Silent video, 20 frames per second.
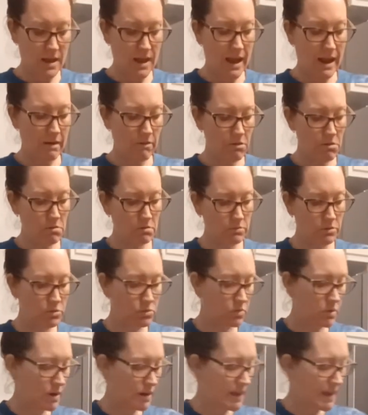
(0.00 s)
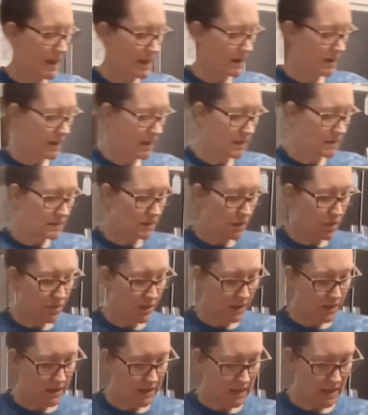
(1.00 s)
Arrowroot, again, is the
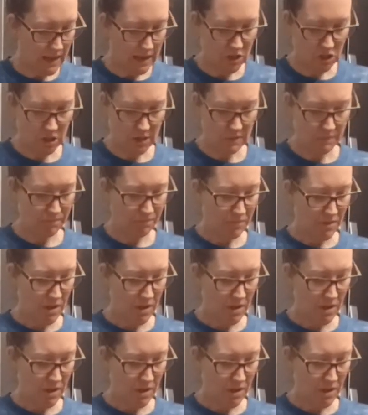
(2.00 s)
thickening agent.